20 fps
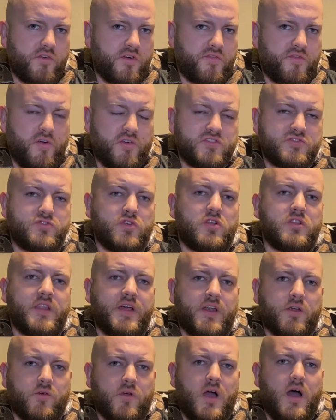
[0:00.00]
to frozen thawed
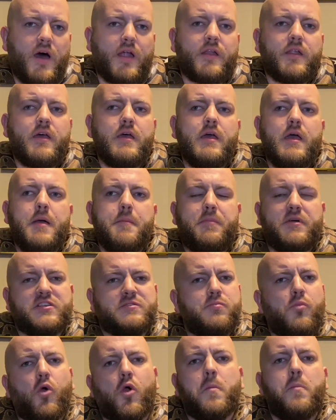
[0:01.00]
later on, but it's
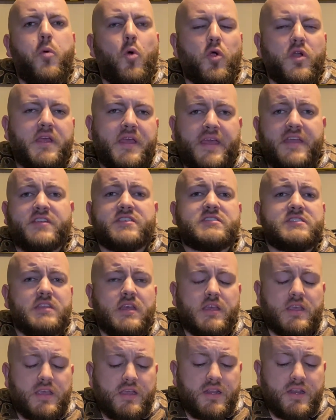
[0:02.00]
more important to get your
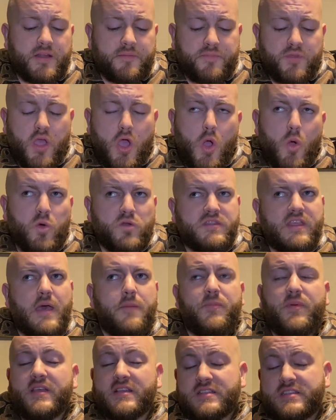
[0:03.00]
snake eating. With that
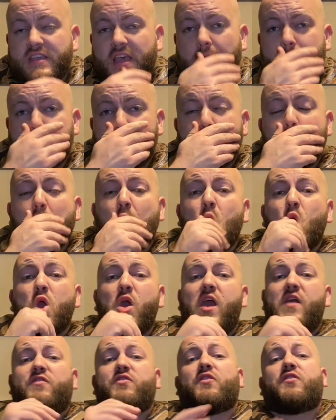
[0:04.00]
being said,
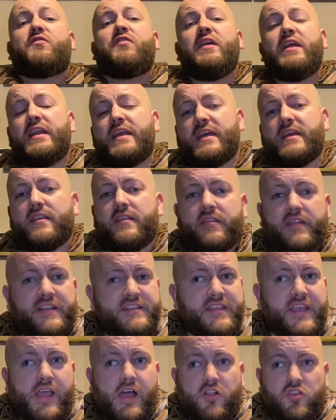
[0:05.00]
if you're feeding it, let's
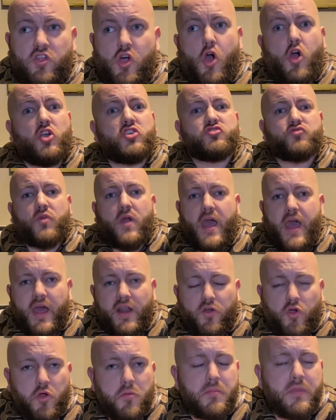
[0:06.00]
say, a large rat
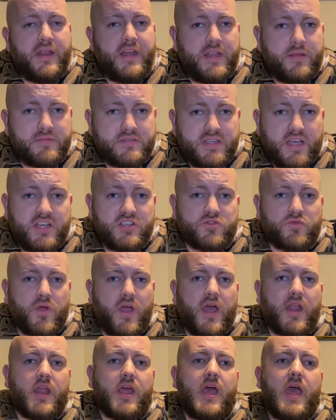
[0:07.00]
or a medium-sized
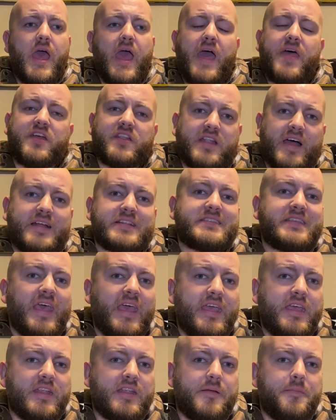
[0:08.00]
rat, and they're not
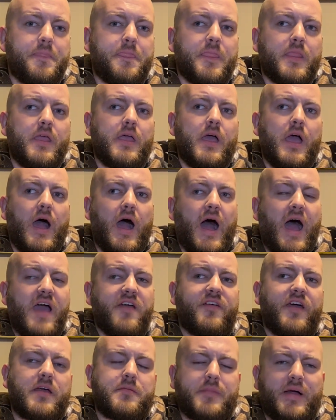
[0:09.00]
taking it, I've
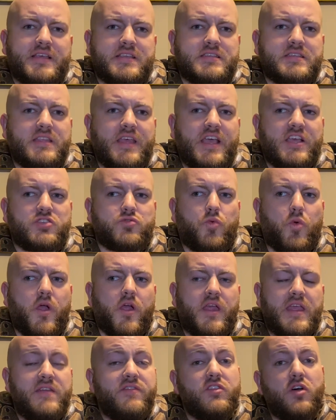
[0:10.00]
had my snakes where
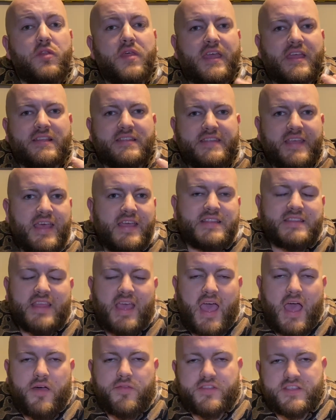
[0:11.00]
even though they can take
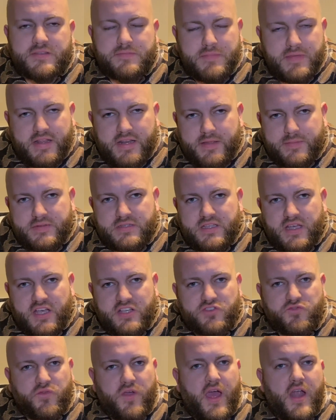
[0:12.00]
down this
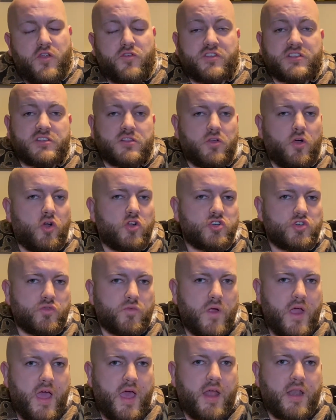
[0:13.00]
medium-sized rat or this larger
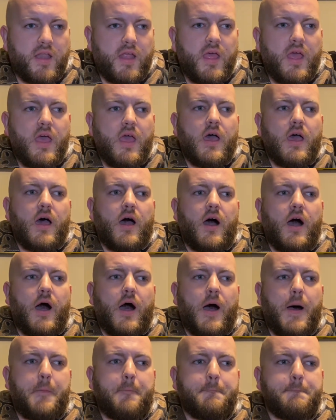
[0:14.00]
rat,
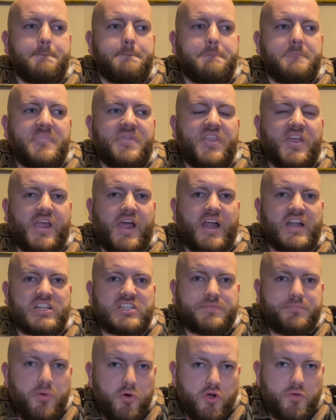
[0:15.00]
they're kind of
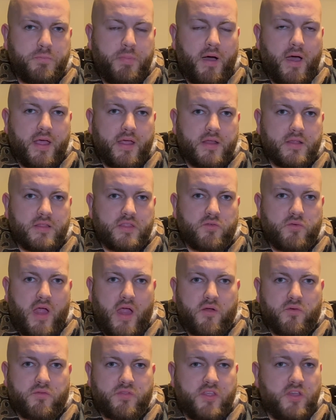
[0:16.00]
spooked by it. The
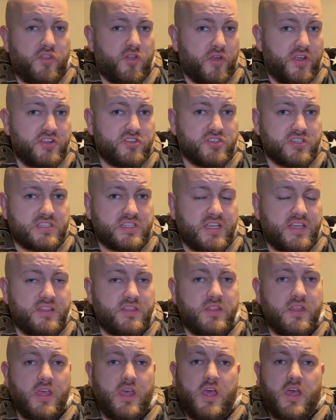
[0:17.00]
rat, they're
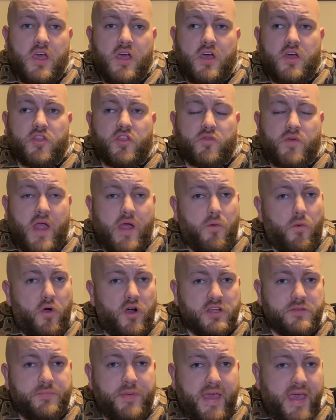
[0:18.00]
interested. The rat
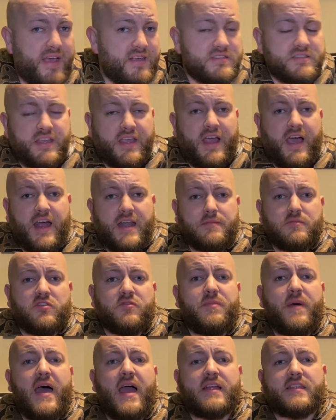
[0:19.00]
walks past, they kind of move
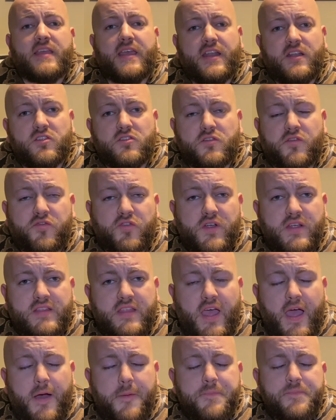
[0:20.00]
back, they get a little freaked
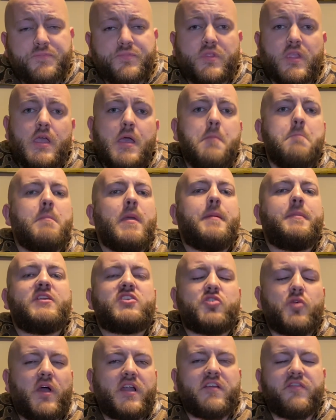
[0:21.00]
out. Maybe
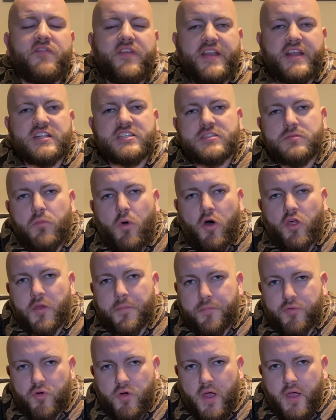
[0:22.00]
try to feed it smaller
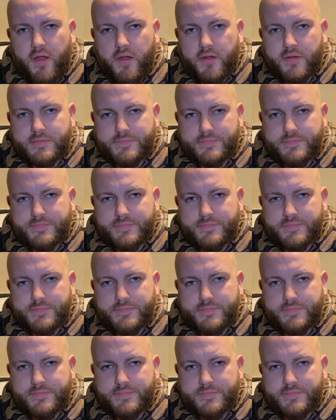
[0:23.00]
prey.